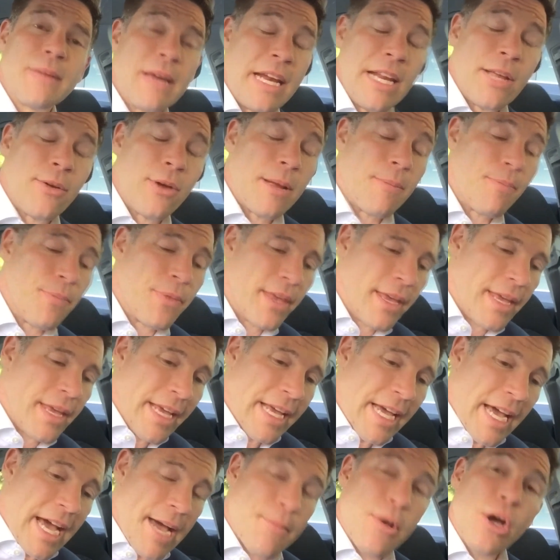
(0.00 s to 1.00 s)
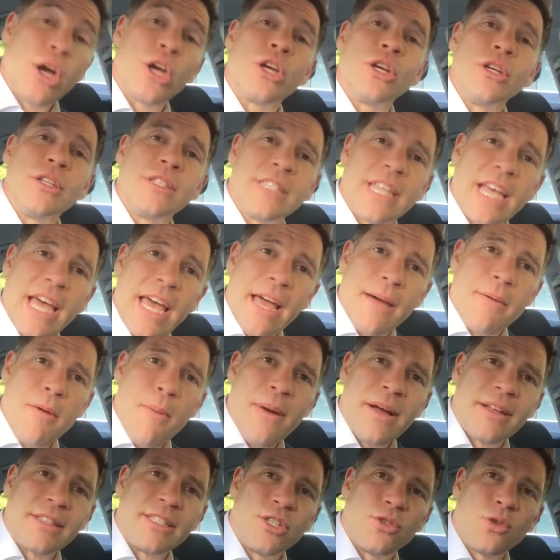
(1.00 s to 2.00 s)
Anyway, um, a good day. I'm
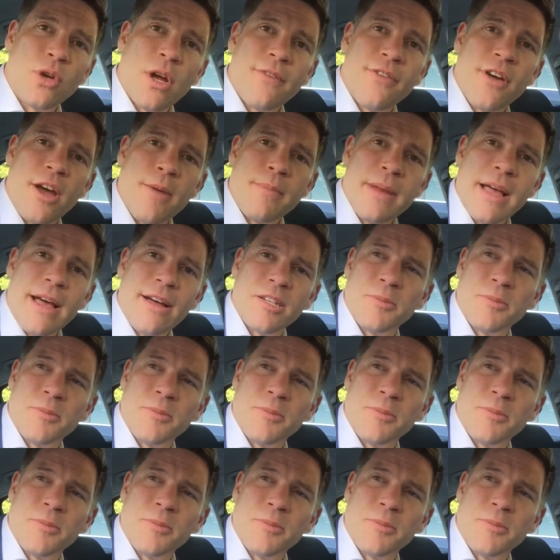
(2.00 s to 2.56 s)
about to drive home now.